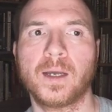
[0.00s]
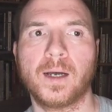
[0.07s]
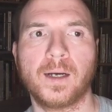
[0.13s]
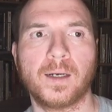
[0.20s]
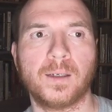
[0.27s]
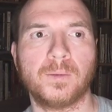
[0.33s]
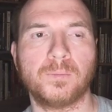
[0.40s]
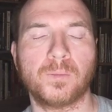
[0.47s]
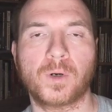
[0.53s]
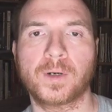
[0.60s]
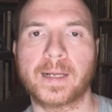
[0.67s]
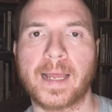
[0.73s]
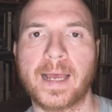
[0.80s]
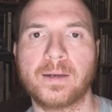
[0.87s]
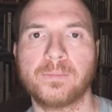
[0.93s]
uh,
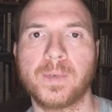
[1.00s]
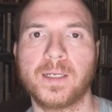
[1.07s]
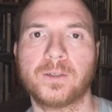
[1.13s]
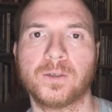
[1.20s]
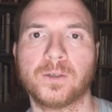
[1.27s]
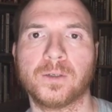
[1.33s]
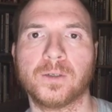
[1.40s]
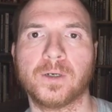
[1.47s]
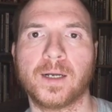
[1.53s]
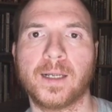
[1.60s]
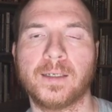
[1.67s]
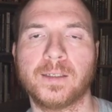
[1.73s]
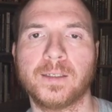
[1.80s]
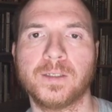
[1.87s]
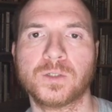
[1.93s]
Mark Hatmaker
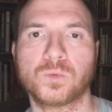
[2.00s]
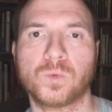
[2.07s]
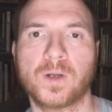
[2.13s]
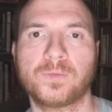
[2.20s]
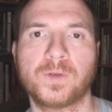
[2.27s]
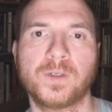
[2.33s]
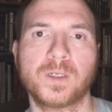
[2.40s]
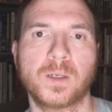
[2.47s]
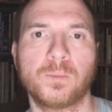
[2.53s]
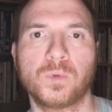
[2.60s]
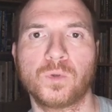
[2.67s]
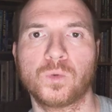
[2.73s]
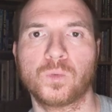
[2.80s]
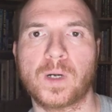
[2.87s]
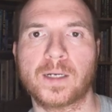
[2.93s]
and his Rough and
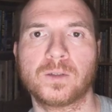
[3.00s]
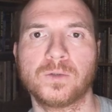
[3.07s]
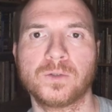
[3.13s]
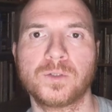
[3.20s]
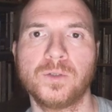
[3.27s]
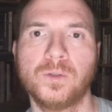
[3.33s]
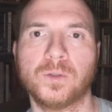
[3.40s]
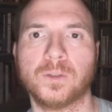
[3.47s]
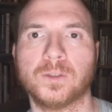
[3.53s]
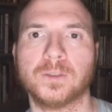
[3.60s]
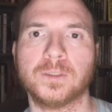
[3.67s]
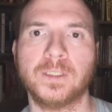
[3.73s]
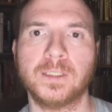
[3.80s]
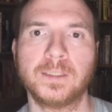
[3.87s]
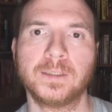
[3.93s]
Tumble
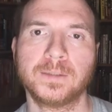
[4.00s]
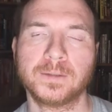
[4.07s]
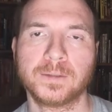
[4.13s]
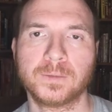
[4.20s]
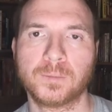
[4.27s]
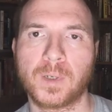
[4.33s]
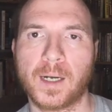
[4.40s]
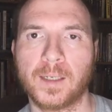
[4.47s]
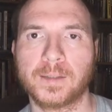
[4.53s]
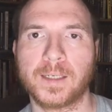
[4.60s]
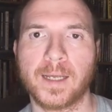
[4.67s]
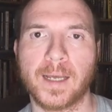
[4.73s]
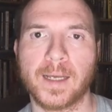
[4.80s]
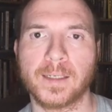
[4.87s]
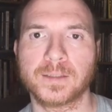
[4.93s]
Raconteur
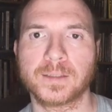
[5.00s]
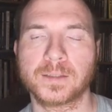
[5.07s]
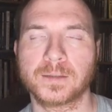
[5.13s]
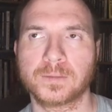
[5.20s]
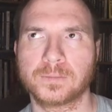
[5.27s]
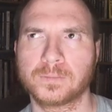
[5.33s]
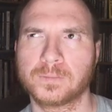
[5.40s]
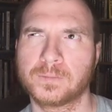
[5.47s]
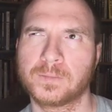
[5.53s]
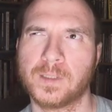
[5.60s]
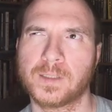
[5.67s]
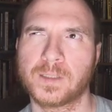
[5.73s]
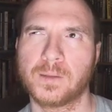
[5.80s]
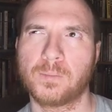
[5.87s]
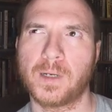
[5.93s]
podcast.
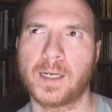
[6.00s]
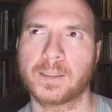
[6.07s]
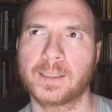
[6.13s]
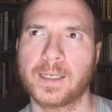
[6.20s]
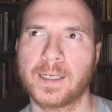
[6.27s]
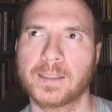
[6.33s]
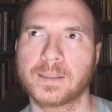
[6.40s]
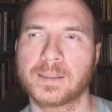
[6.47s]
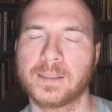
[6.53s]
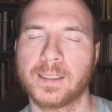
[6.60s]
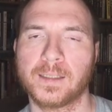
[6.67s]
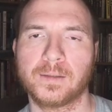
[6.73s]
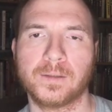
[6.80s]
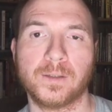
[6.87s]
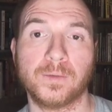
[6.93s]
Is it a podcast?
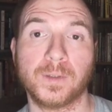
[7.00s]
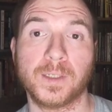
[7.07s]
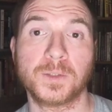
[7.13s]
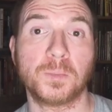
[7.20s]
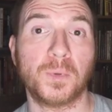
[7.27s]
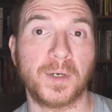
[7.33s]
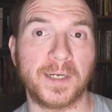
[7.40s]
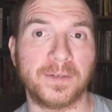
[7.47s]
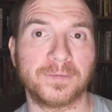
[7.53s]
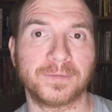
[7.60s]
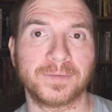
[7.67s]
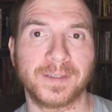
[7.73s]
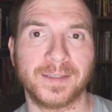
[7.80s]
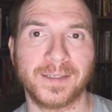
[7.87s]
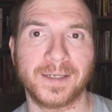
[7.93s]
I don't know. It's
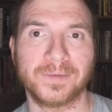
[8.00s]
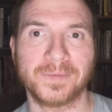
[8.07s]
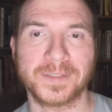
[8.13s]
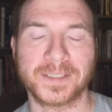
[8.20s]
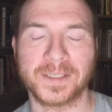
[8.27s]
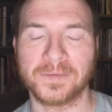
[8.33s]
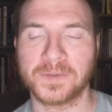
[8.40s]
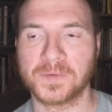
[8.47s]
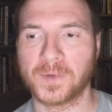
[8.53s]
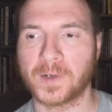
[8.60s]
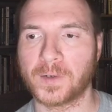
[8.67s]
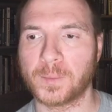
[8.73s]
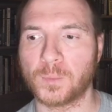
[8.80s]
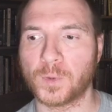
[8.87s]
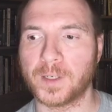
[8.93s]
brief. A lot of his stuff is
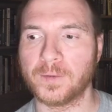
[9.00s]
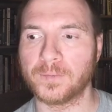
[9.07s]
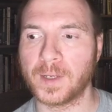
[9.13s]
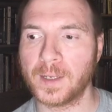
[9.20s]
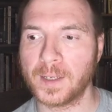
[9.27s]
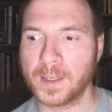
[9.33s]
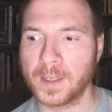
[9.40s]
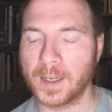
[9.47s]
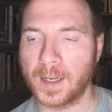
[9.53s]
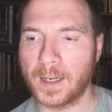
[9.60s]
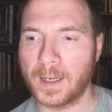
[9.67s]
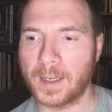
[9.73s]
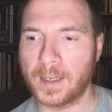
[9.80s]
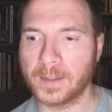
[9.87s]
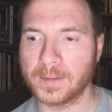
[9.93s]
very brief.
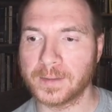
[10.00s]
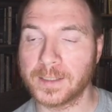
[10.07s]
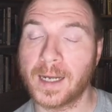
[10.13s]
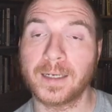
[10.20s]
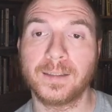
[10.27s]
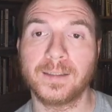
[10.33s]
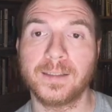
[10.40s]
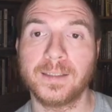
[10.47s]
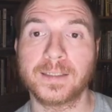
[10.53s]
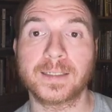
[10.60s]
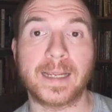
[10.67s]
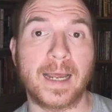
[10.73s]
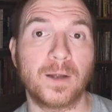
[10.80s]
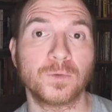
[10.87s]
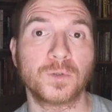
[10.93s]
Uh, the title is
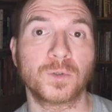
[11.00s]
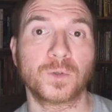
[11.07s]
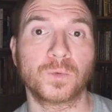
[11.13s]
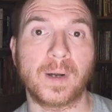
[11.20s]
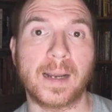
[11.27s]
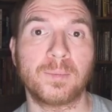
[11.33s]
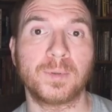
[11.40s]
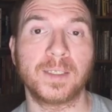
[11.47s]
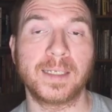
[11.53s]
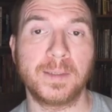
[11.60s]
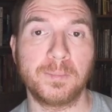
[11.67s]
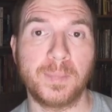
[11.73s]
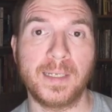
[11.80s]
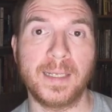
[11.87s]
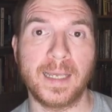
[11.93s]
Counter
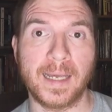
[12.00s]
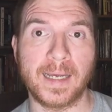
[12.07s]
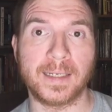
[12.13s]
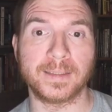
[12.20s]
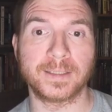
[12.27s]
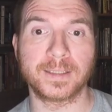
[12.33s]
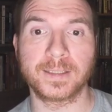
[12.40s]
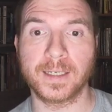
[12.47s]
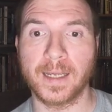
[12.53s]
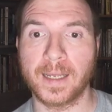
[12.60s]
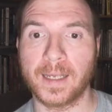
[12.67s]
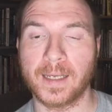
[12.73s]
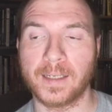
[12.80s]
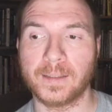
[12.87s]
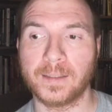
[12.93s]
Grappling BS,
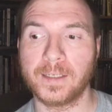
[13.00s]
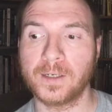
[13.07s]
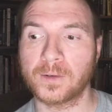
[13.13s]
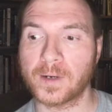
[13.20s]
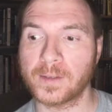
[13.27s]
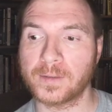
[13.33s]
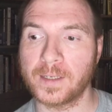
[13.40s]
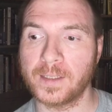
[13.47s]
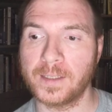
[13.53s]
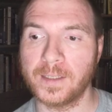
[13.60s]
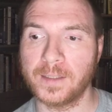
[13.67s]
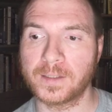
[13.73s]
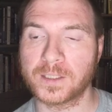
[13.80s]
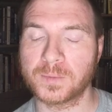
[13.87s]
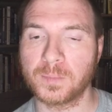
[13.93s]
and here I think
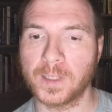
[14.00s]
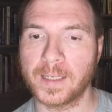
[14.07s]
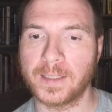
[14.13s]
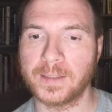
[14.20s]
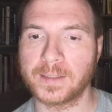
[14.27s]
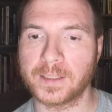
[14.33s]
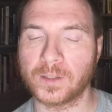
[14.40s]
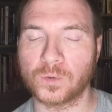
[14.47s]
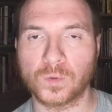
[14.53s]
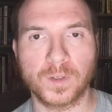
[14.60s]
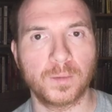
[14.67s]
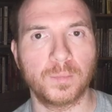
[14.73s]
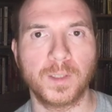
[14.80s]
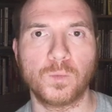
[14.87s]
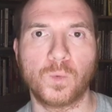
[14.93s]
he explains
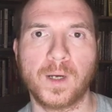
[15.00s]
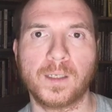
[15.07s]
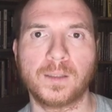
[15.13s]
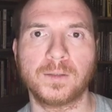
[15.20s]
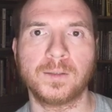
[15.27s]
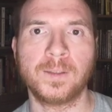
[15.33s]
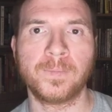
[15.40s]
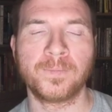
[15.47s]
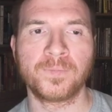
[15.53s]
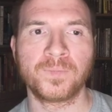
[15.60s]
incredibly well